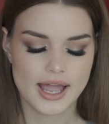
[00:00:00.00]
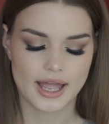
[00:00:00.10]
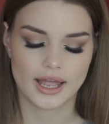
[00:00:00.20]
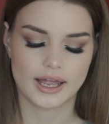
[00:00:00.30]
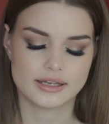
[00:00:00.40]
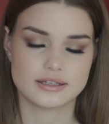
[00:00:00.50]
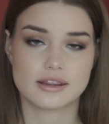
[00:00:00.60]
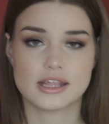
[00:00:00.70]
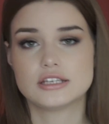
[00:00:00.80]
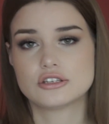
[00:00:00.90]

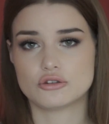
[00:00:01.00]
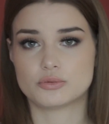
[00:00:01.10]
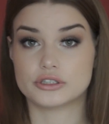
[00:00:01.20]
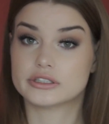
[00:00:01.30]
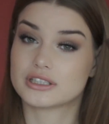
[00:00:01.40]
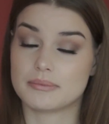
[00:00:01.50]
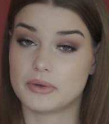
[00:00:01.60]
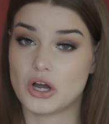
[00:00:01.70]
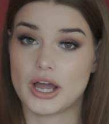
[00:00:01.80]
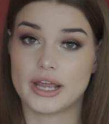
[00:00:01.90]
And these 2 products
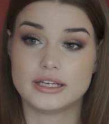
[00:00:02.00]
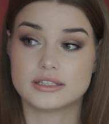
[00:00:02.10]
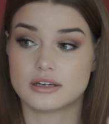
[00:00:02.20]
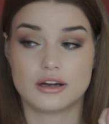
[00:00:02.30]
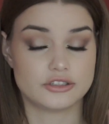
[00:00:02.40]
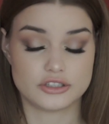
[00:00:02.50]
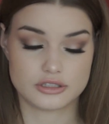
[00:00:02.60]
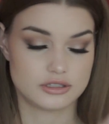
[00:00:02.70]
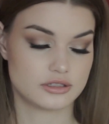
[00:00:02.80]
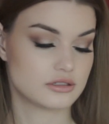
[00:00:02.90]
combined are
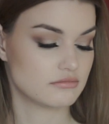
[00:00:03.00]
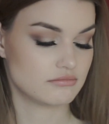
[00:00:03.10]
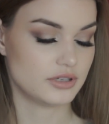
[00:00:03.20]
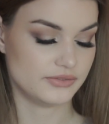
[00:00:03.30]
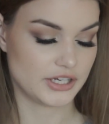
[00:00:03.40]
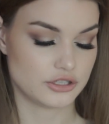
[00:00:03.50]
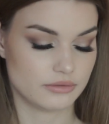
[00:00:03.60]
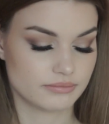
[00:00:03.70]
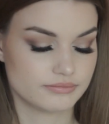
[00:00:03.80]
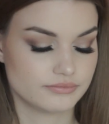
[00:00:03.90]
just perfection.